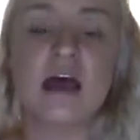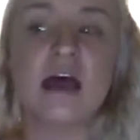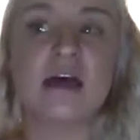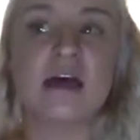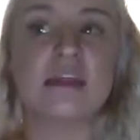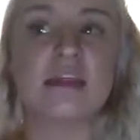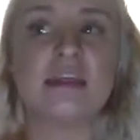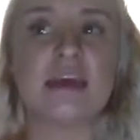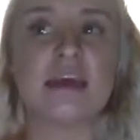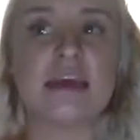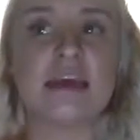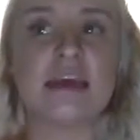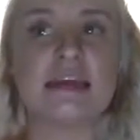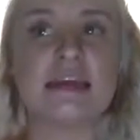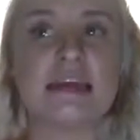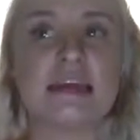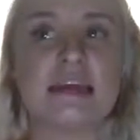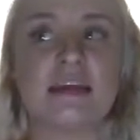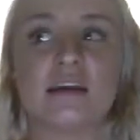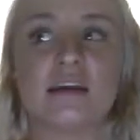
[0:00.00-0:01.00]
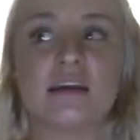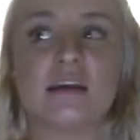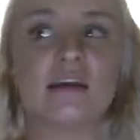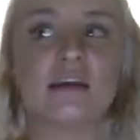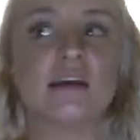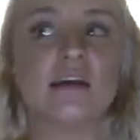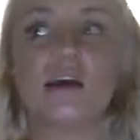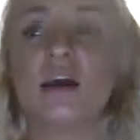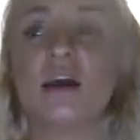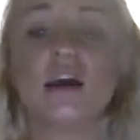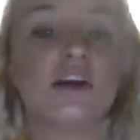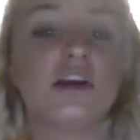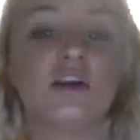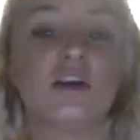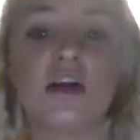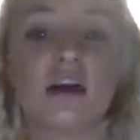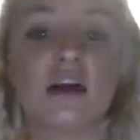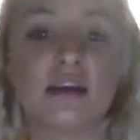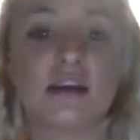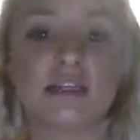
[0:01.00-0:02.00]
then you're
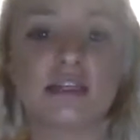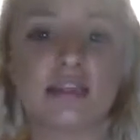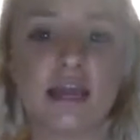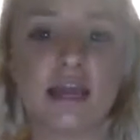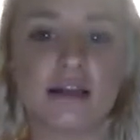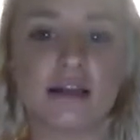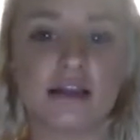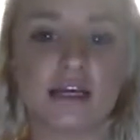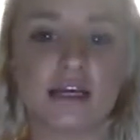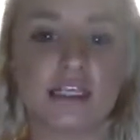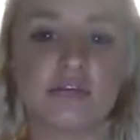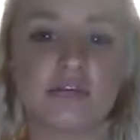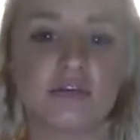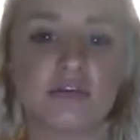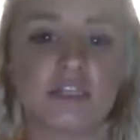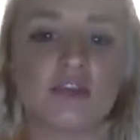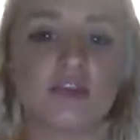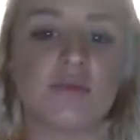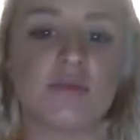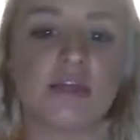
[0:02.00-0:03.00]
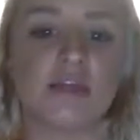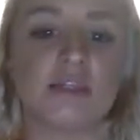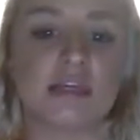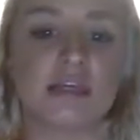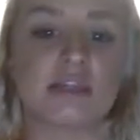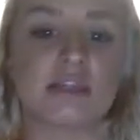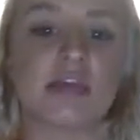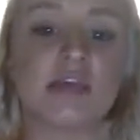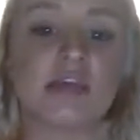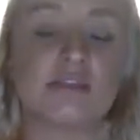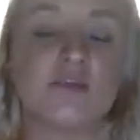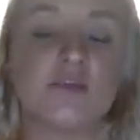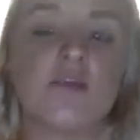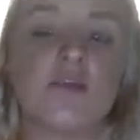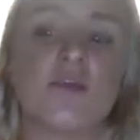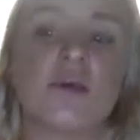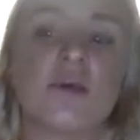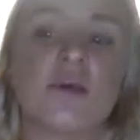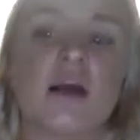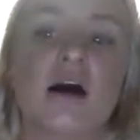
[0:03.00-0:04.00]
not going to sign customers or be successful
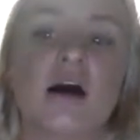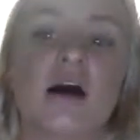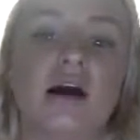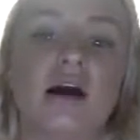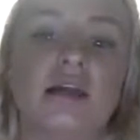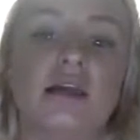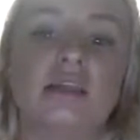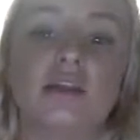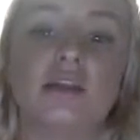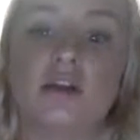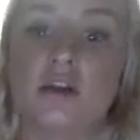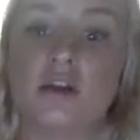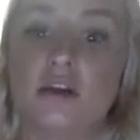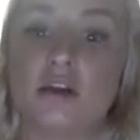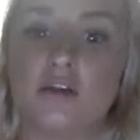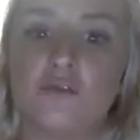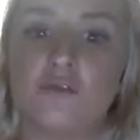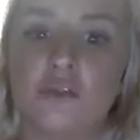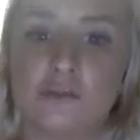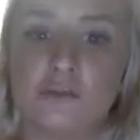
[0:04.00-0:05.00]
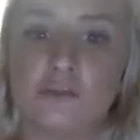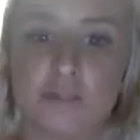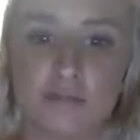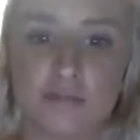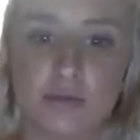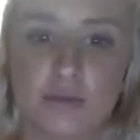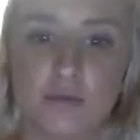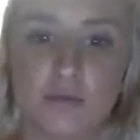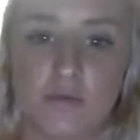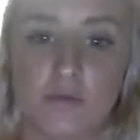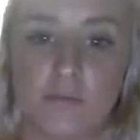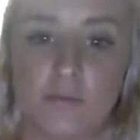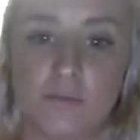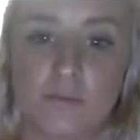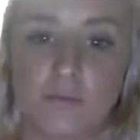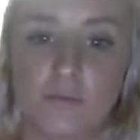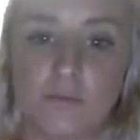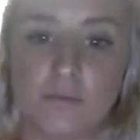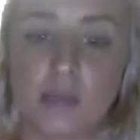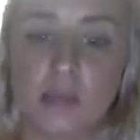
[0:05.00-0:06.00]
because you're going to confuse people.
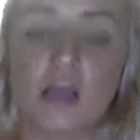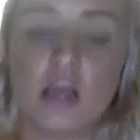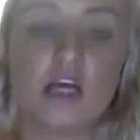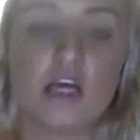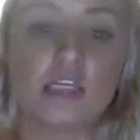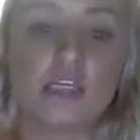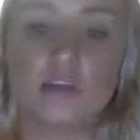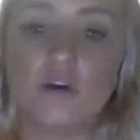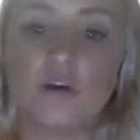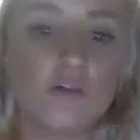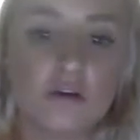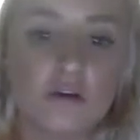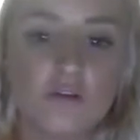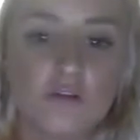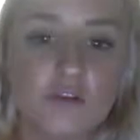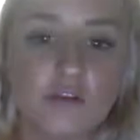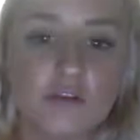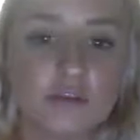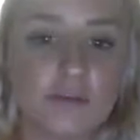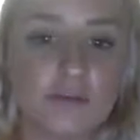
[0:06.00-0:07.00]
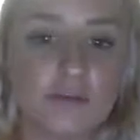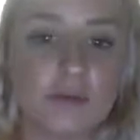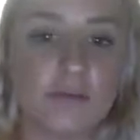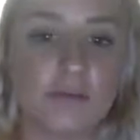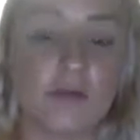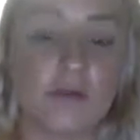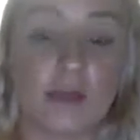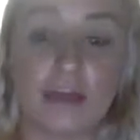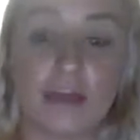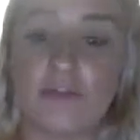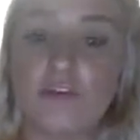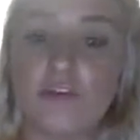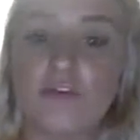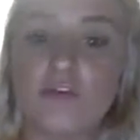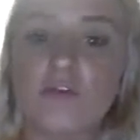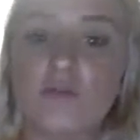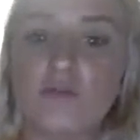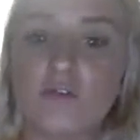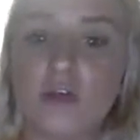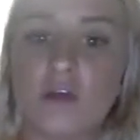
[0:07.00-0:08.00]
So don't confuse people. Like if you
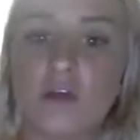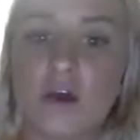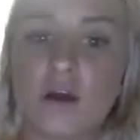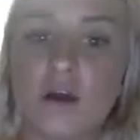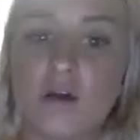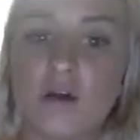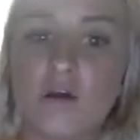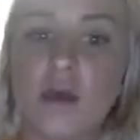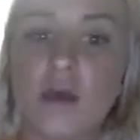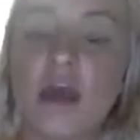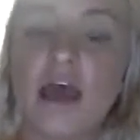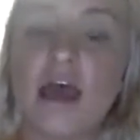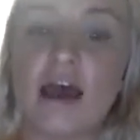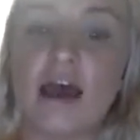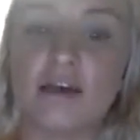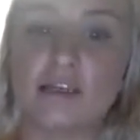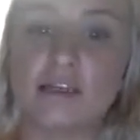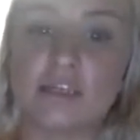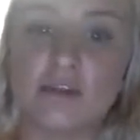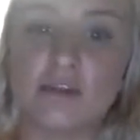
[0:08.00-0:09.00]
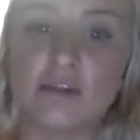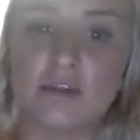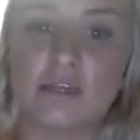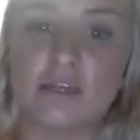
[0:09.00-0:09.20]
don't know how to seal the